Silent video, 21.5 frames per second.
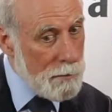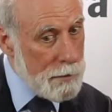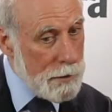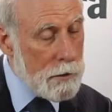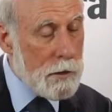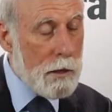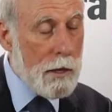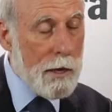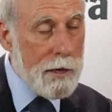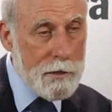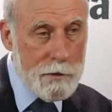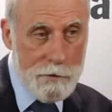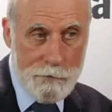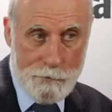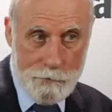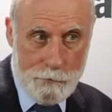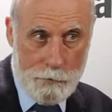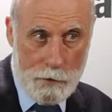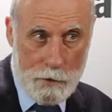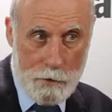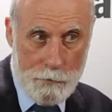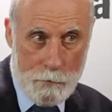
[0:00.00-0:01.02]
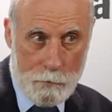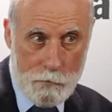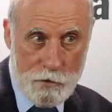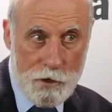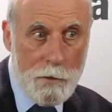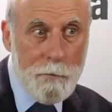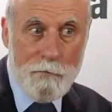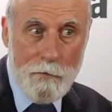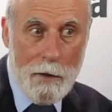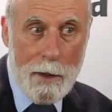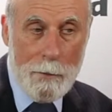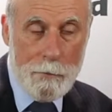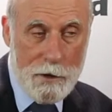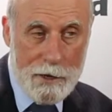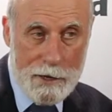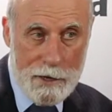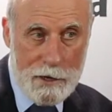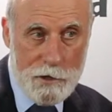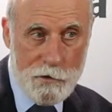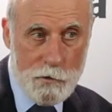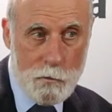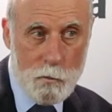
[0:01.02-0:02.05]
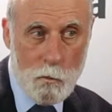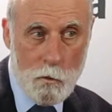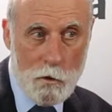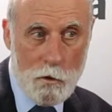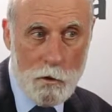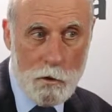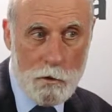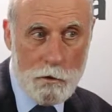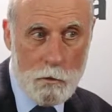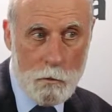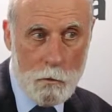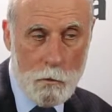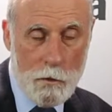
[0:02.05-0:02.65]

bit like the chip fabrication world,